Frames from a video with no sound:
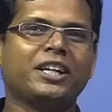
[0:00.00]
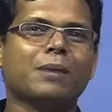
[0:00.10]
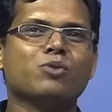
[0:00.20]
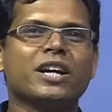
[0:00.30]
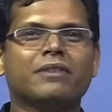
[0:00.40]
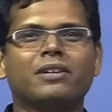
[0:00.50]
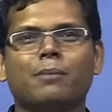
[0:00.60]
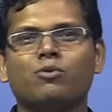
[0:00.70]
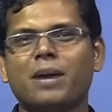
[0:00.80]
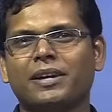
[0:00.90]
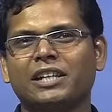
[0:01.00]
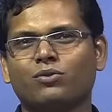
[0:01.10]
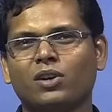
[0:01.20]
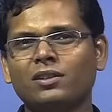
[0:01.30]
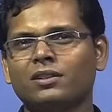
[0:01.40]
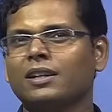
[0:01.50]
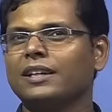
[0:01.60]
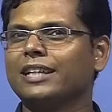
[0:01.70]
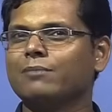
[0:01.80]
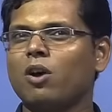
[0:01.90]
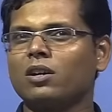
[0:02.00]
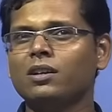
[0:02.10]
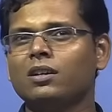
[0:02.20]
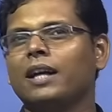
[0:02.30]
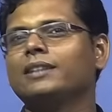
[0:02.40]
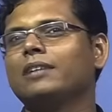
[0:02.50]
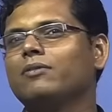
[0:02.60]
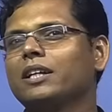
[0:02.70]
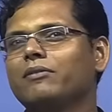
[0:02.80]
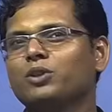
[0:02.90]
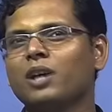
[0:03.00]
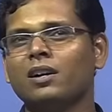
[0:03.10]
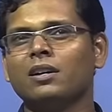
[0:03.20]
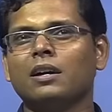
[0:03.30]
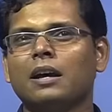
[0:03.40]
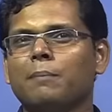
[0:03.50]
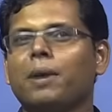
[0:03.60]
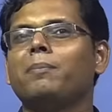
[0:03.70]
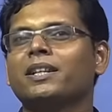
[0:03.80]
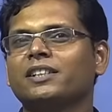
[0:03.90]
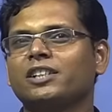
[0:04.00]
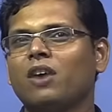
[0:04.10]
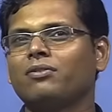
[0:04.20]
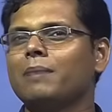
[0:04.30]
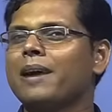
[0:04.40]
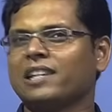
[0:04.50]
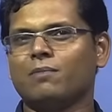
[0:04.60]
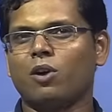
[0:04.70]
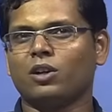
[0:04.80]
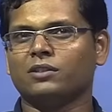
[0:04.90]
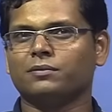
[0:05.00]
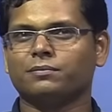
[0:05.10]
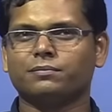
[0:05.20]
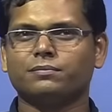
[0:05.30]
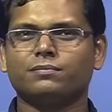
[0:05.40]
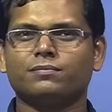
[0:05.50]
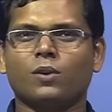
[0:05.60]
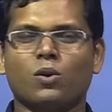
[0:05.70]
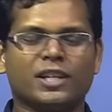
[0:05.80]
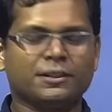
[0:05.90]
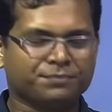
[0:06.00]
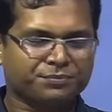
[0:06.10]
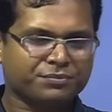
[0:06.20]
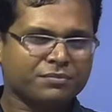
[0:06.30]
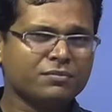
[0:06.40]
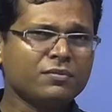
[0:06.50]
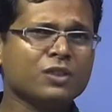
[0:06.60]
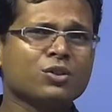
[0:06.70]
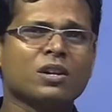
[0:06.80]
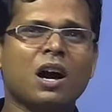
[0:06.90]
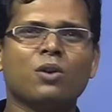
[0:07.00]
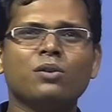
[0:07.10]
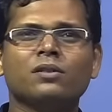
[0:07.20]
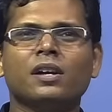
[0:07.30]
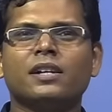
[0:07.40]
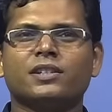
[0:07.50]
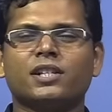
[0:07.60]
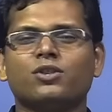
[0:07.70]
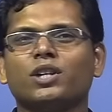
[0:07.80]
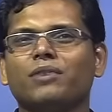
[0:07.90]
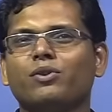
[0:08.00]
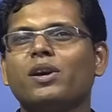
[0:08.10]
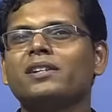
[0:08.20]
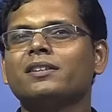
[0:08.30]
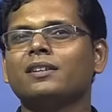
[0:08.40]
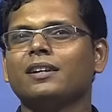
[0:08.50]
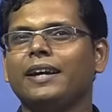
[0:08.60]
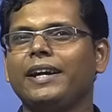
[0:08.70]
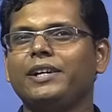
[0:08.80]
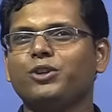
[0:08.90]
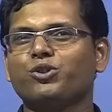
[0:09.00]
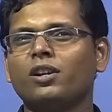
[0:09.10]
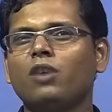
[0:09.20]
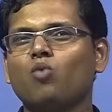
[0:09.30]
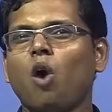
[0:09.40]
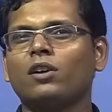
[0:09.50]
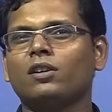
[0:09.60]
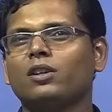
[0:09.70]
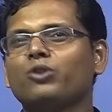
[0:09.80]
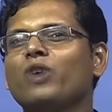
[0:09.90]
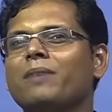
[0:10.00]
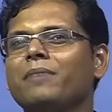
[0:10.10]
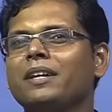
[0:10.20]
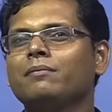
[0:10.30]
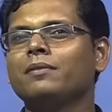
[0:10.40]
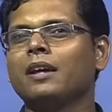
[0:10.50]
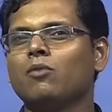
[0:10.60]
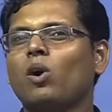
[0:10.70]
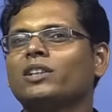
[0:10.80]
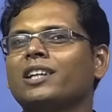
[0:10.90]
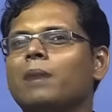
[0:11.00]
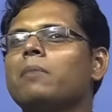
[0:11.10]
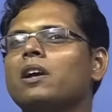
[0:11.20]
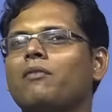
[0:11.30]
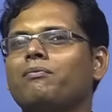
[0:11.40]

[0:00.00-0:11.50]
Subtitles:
wi given wi minus 1 in that model, and that will give you the perplexity of the bigram model. Okay. So now just to give you an intuition on what do I mean, what the number